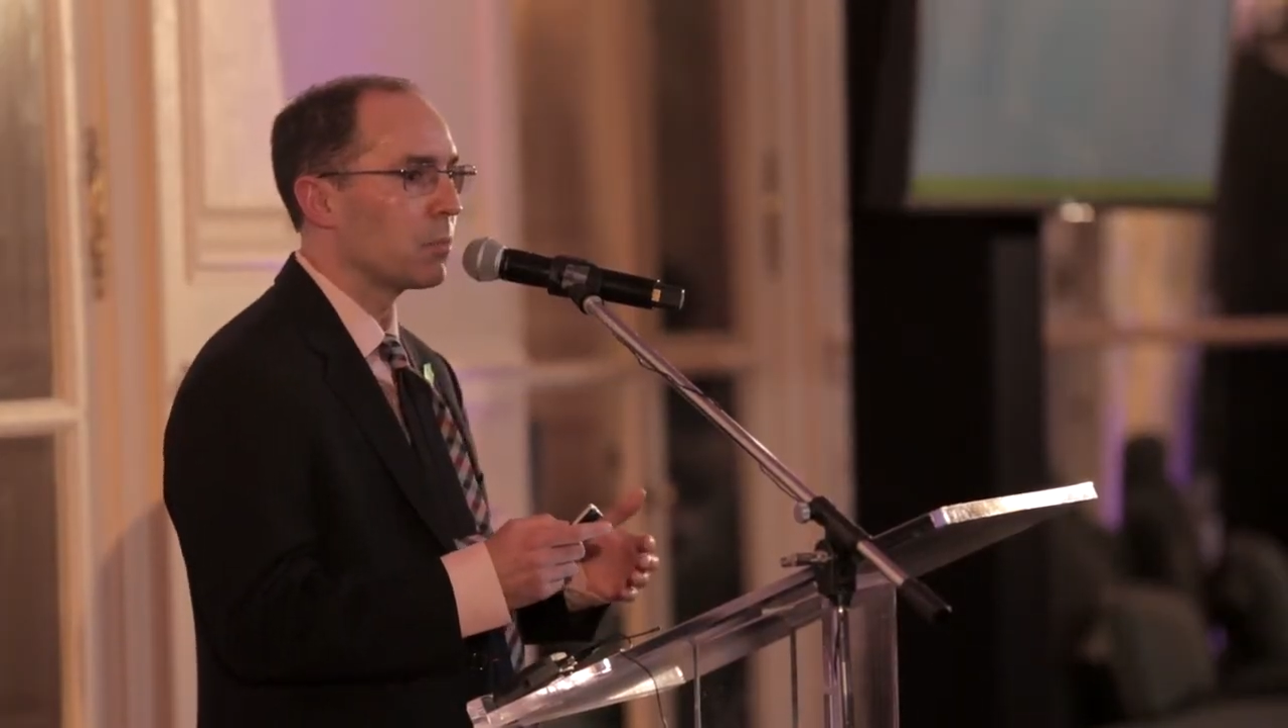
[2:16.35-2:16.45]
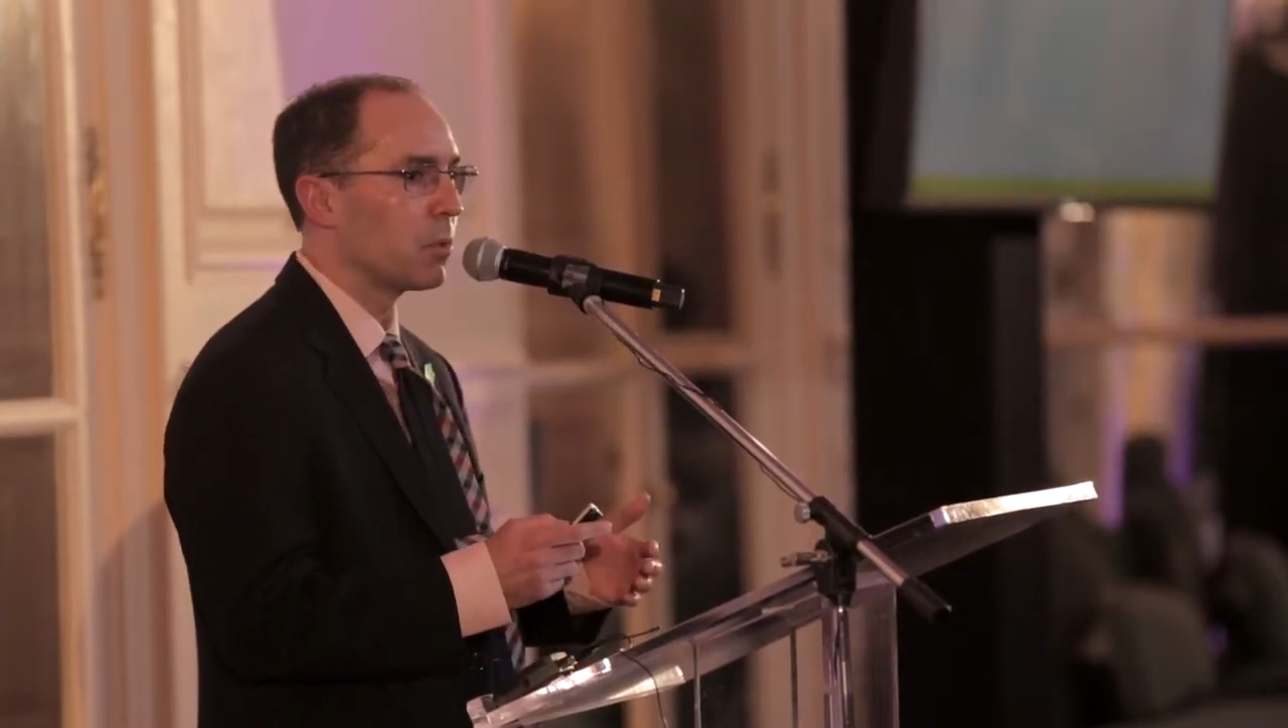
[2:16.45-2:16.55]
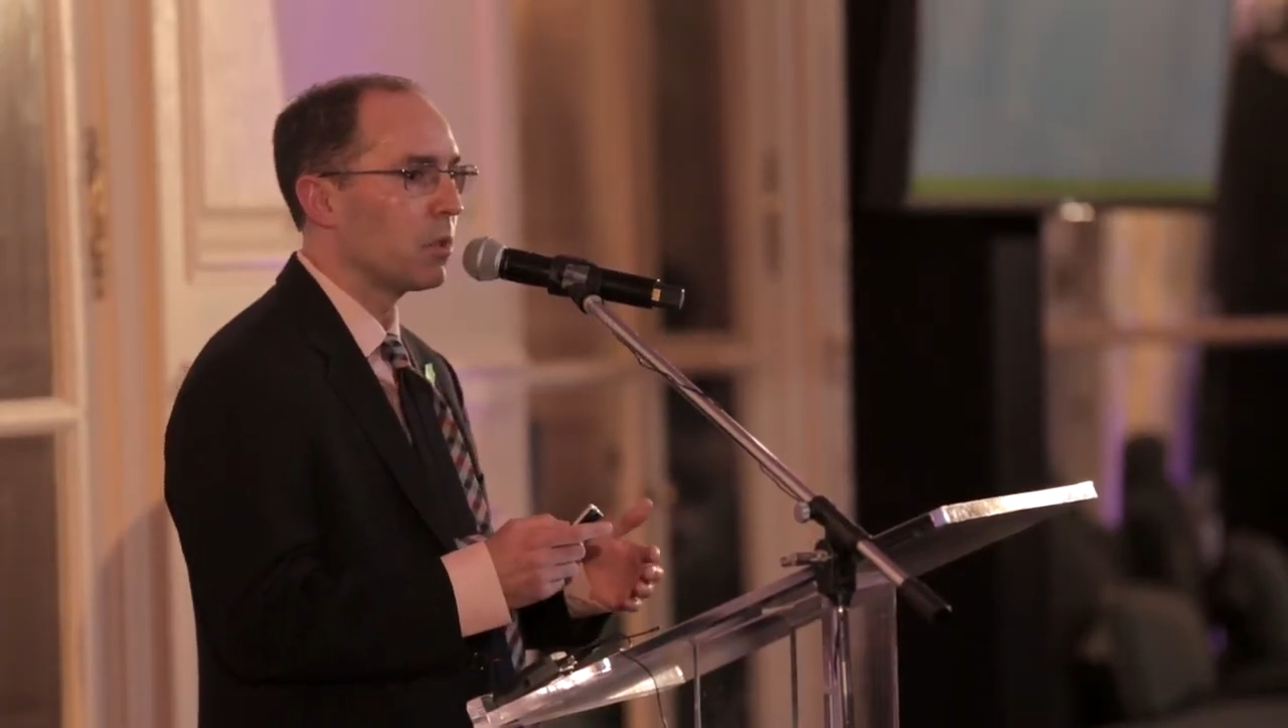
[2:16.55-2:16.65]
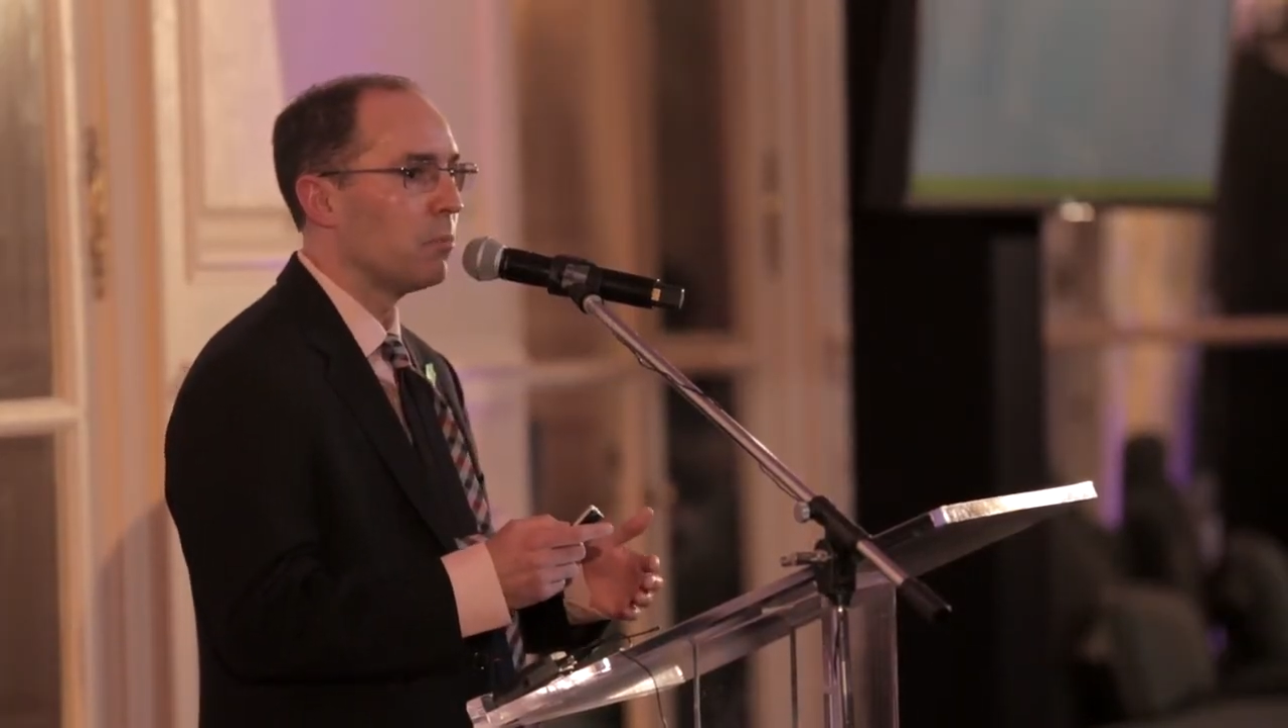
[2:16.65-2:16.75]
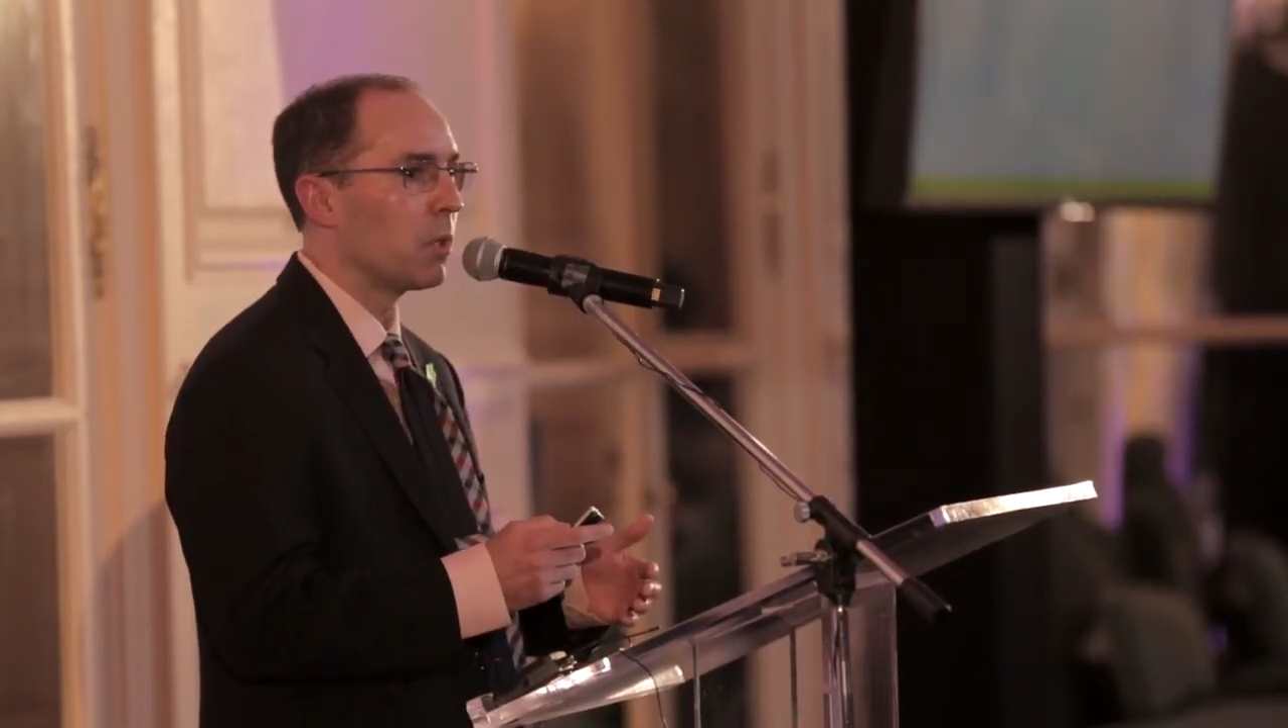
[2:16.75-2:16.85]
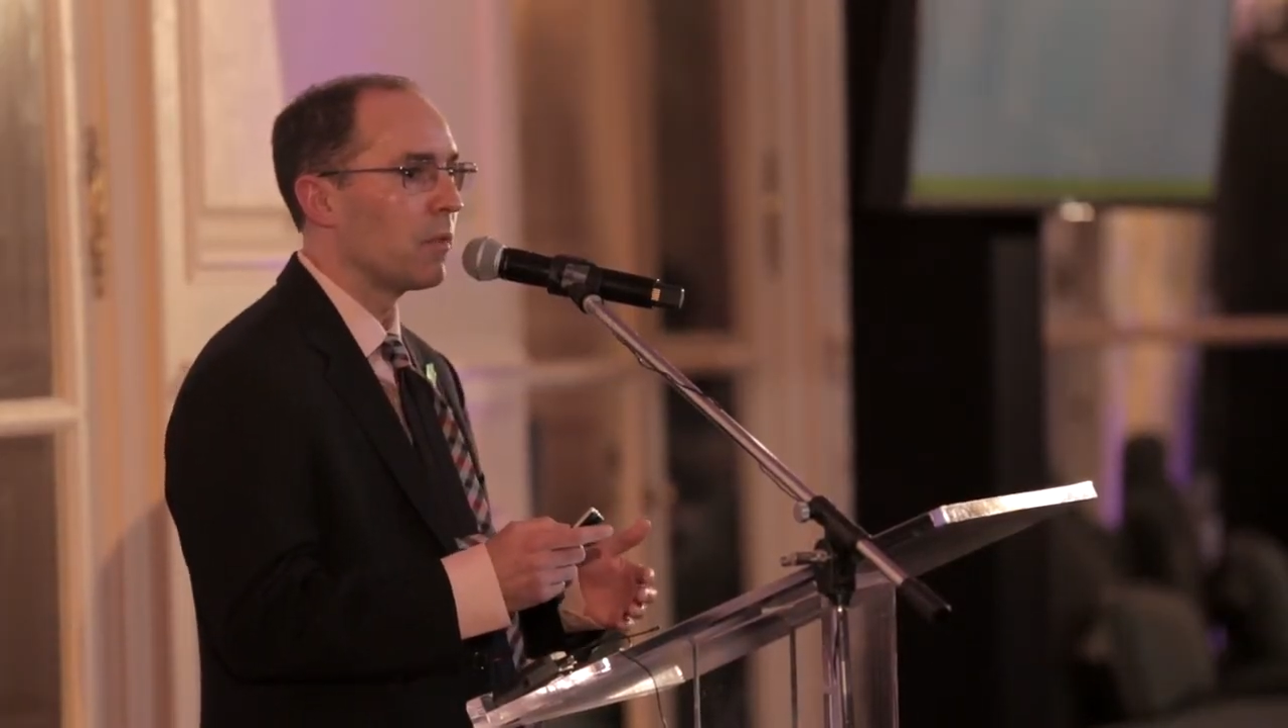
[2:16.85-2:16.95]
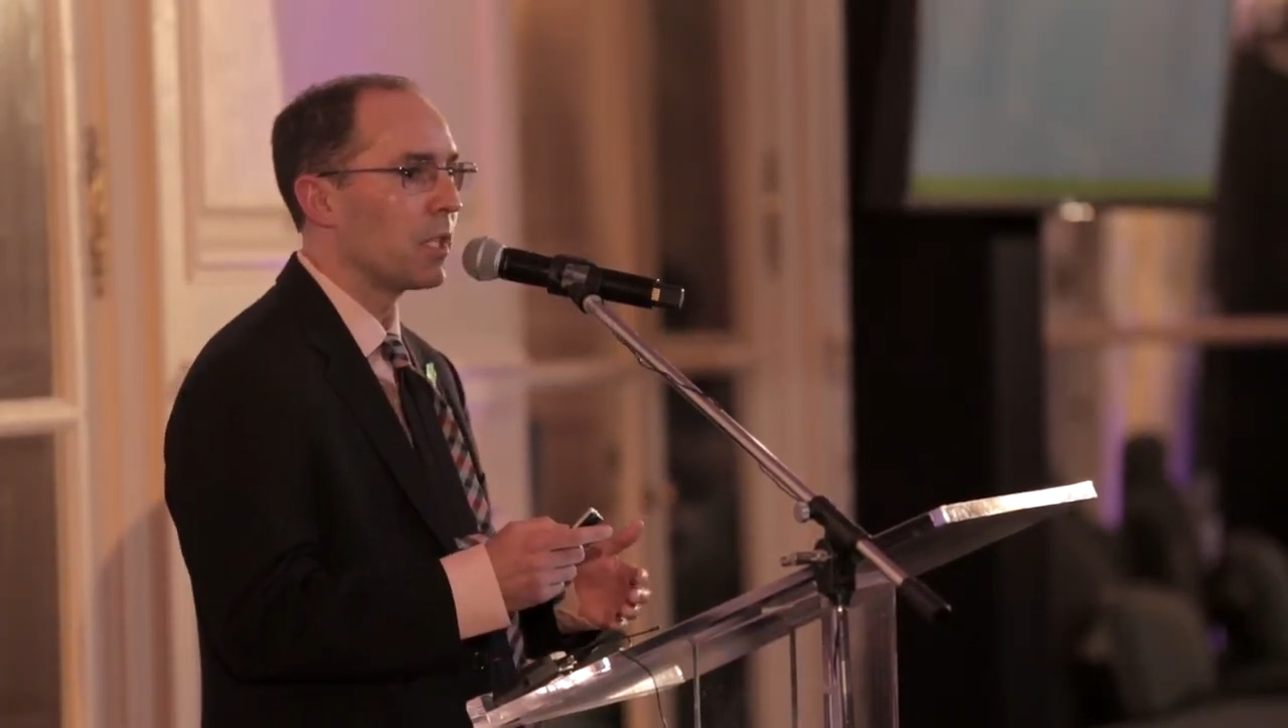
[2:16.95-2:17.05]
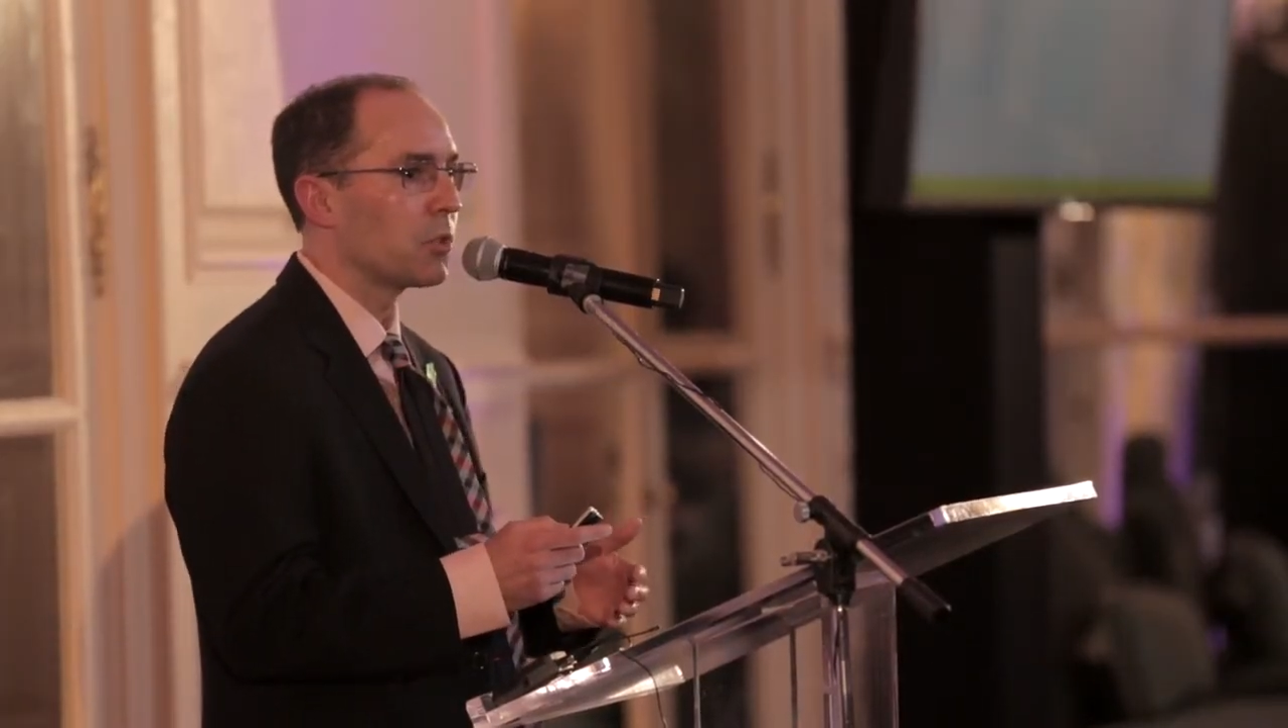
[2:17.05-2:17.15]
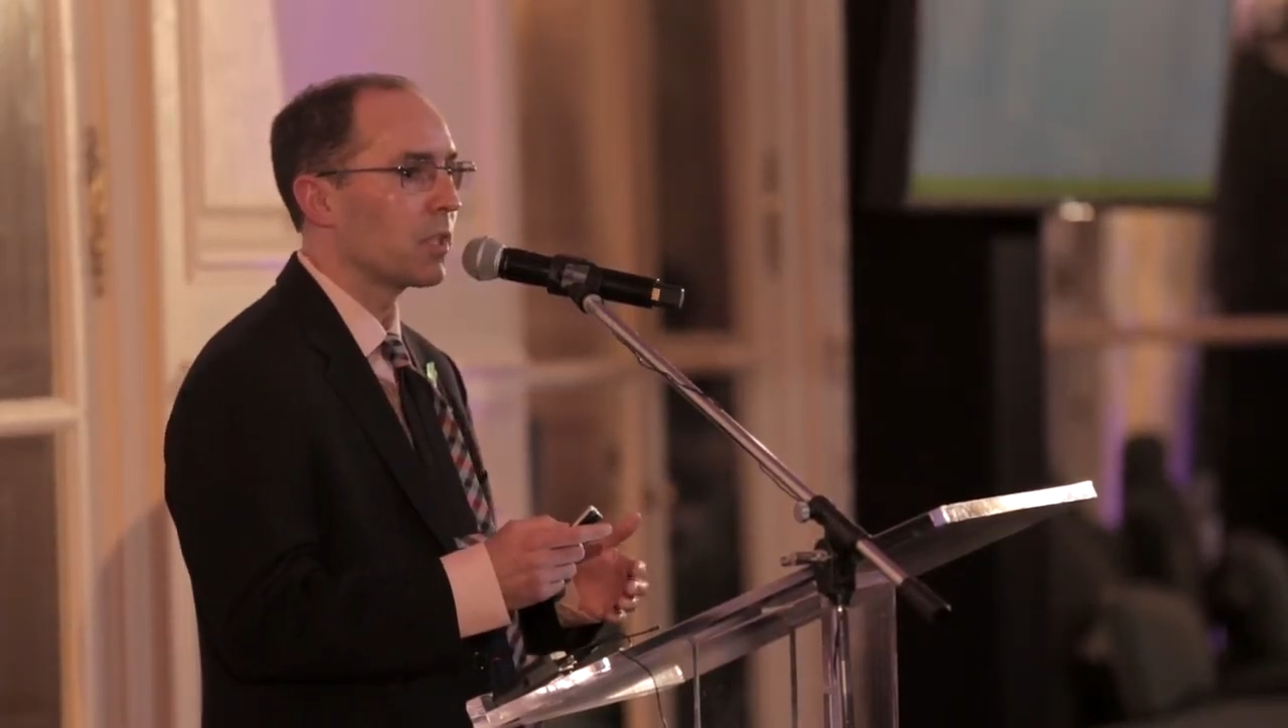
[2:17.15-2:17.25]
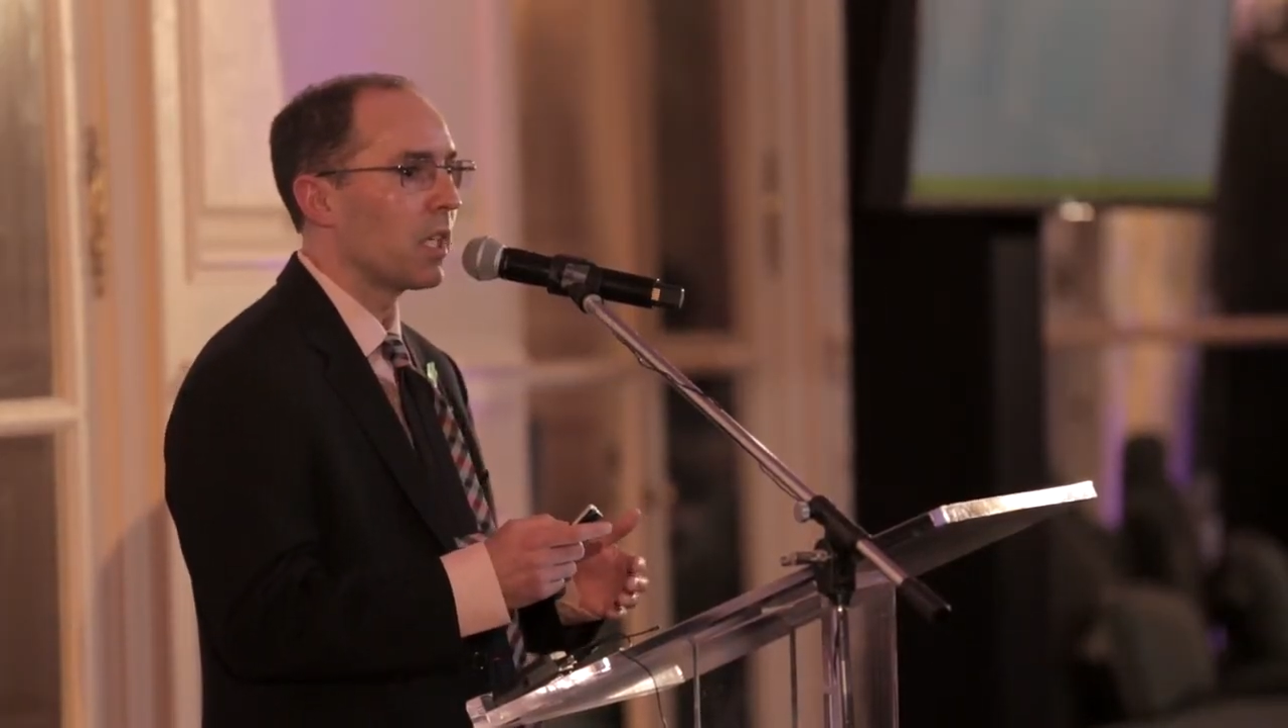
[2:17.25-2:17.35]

improve motivation